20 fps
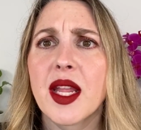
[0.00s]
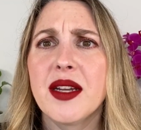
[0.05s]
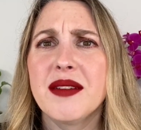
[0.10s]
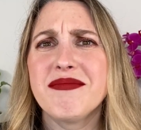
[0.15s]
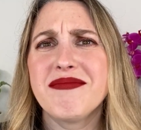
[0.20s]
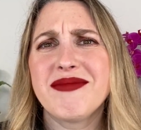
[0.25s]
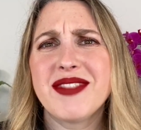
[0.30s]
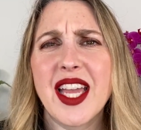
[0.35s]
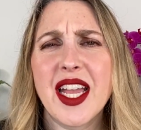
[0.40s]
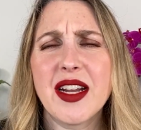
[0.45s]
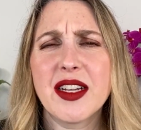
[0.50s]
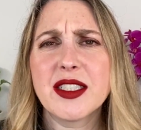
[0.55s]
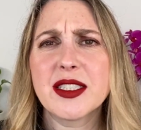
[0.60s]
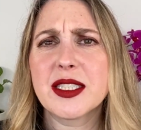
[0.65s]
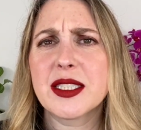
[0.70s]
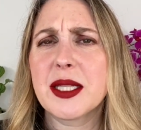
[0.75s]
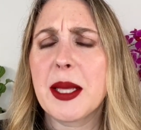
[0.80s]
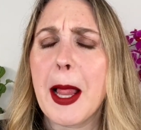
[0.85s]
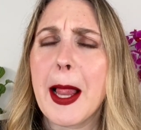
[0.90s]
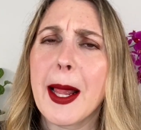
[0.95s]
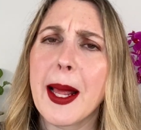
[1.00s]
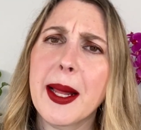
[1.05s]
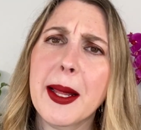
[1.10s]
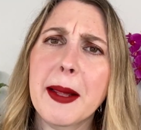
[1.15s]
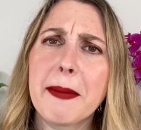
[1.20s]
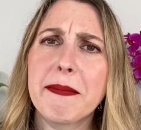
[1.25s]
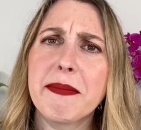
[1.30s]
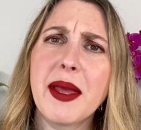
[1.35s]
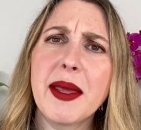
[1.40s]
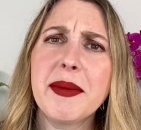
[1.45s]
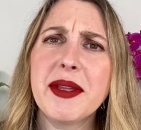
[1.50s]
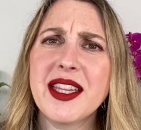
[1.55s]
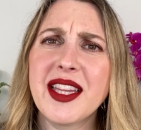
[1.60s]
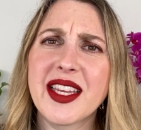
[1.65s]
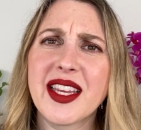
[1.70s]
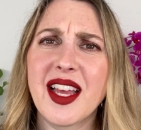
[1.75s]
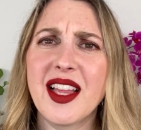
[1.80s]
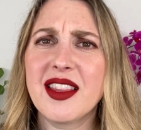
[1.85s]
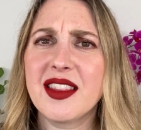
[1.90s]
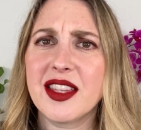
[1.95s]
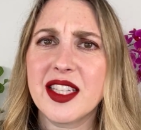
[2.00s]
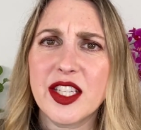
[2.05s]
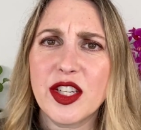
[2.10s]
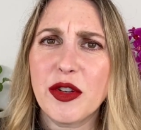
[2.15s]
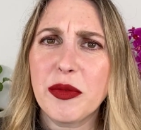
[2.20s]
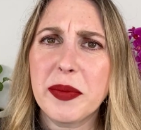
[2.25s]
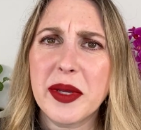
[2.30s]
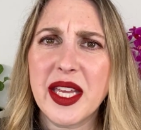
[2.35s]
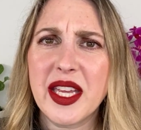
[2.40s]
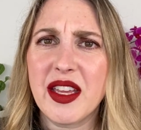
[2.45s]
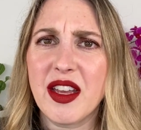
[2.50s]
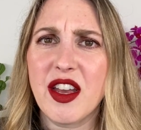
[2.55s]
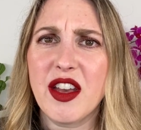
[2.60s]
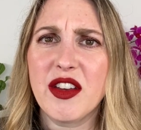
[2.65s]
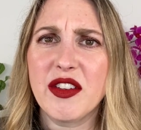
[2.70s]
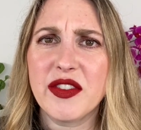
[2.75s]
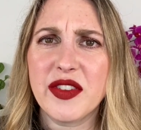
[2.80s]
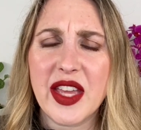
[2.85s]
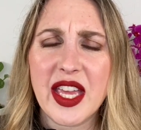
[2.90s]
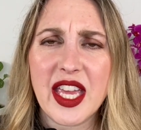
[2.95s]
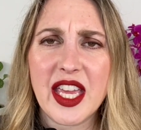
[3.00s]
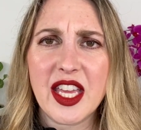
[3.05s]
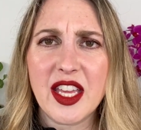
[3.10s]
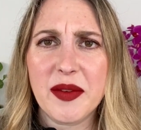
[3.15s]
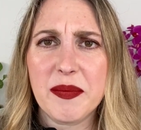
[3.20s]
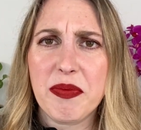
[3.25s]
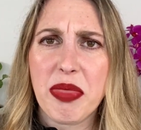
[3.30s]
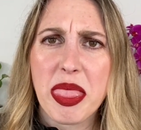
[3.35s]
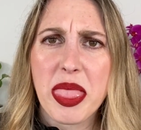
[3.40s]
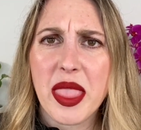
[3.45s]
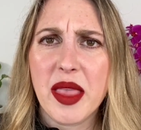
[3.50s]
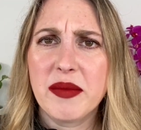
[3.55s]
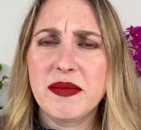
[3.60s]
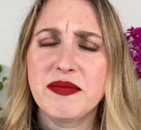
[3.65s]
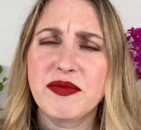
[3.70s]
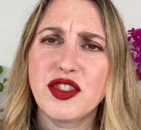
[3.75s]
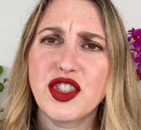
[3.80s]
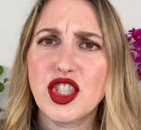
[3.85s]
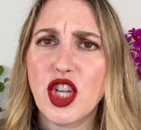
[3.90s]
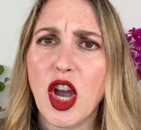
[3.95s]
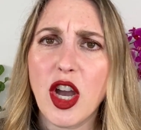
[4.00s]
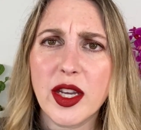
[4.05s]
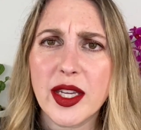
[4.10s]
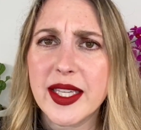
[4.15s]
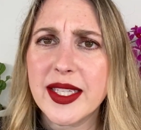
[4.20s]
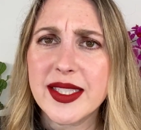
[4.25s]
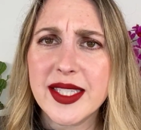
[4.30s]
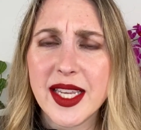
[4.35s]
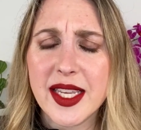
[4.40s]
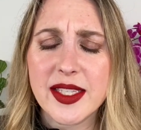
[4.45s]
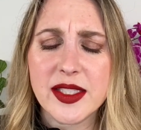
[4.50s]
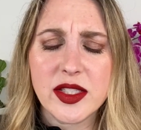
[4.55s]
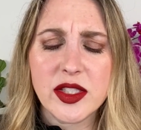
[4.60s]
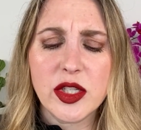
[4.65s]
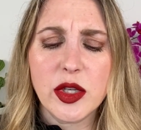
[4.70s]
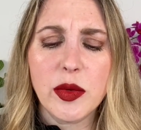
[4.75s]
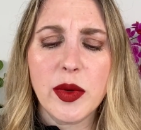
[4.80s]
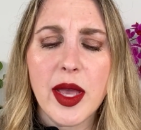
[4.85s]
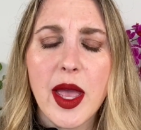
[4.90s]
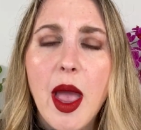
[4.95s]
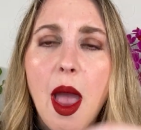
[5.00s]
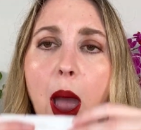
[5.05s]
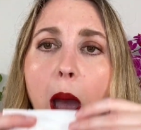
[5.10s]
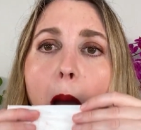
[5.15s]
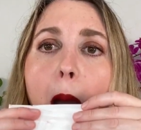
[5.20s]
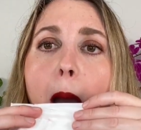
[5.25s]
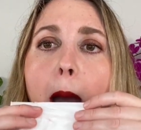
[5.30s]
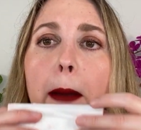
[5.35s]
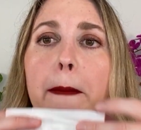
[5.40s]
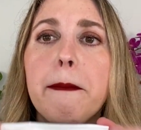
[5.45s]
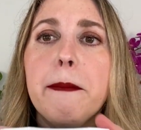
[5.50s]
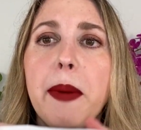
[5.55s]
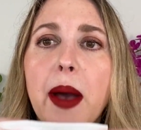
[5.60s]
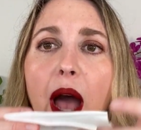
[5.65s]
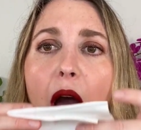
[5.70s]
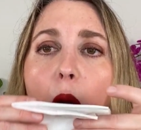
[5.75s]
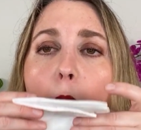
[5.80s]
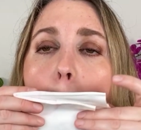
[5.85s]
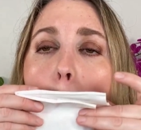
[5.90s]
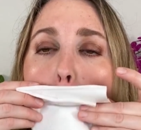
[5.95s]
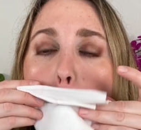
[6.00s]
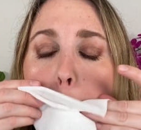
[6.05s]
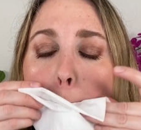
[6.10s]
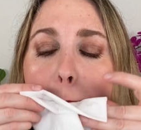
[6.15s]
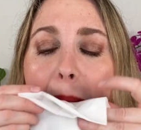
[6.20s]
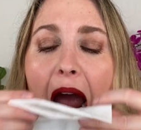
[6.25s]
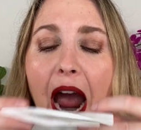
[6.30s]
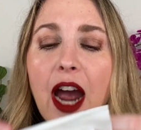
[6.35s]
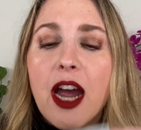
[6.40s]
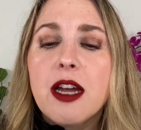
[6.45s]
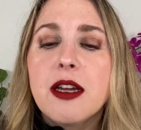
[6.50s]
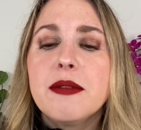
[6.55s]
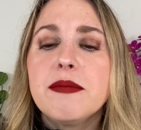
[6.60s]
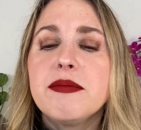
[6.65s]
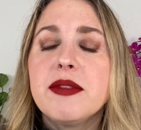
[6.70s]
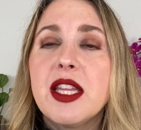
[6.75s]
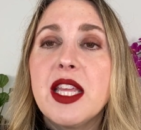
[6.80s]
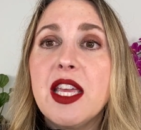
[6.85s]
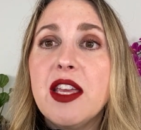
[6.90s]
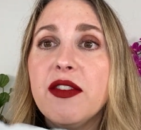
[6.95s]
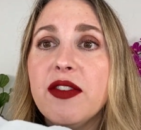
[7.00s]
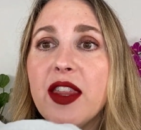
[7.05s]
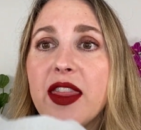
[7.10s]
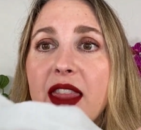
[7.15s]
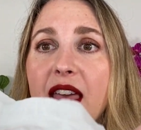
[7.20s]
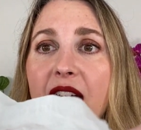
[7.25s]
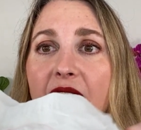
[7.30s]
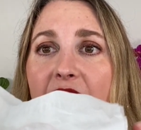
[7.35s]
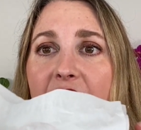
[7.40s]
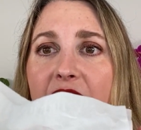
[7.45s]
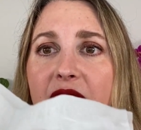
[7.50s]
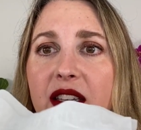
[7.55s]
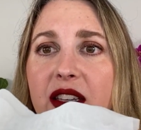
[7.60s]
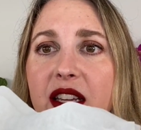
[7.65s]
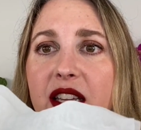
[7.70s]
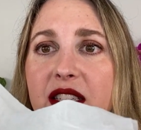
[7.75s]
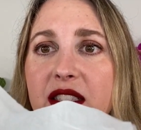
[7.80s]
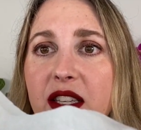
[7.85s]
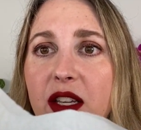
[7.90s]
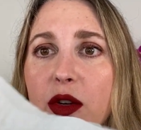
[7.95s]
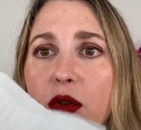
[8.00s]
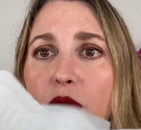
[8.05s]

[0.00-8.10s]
there's maybe like a little bit of a chalky taste to it, but even that isn't